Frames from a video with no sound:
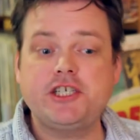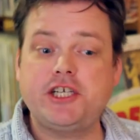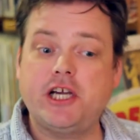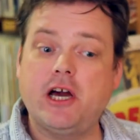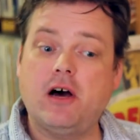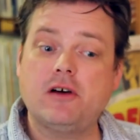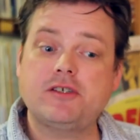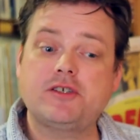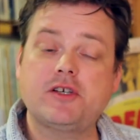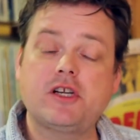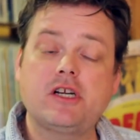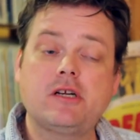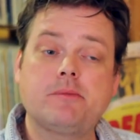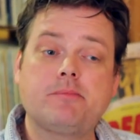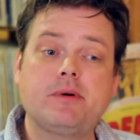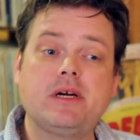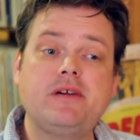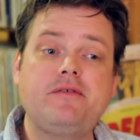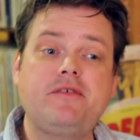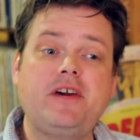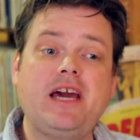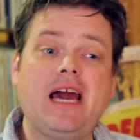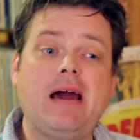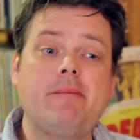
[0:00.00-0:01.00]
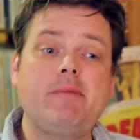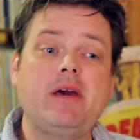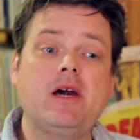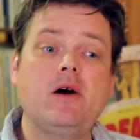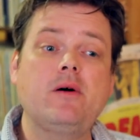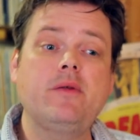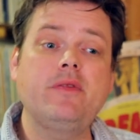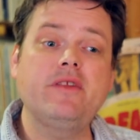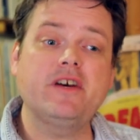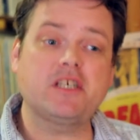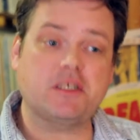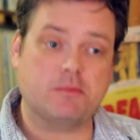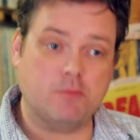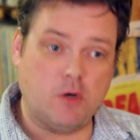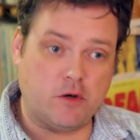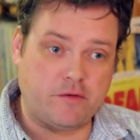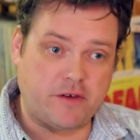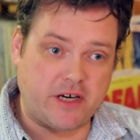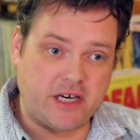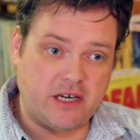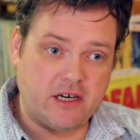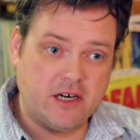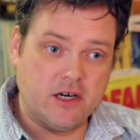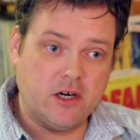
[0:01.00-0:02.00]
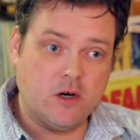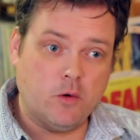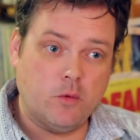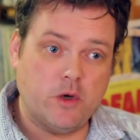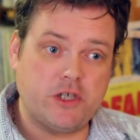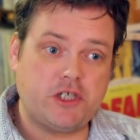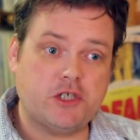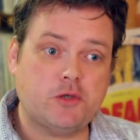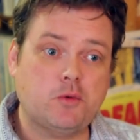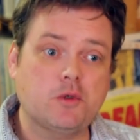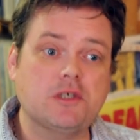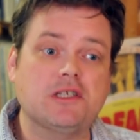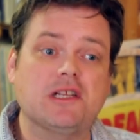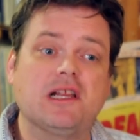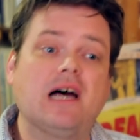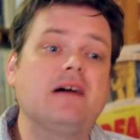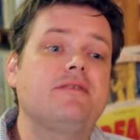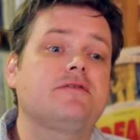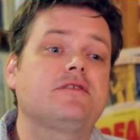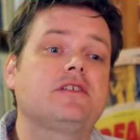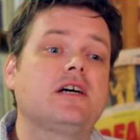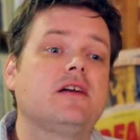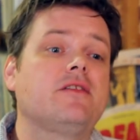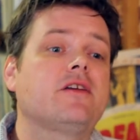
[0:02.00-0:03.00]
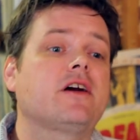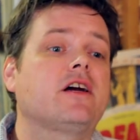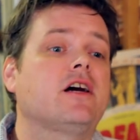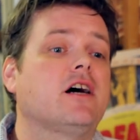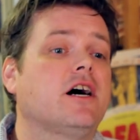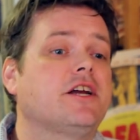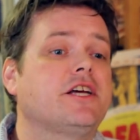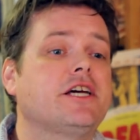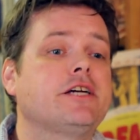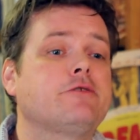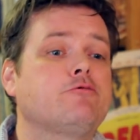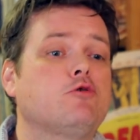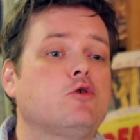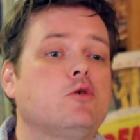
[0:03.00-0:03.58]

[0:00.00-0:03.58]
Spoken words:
She also did a brief cameo in this movie, which was left on the cutting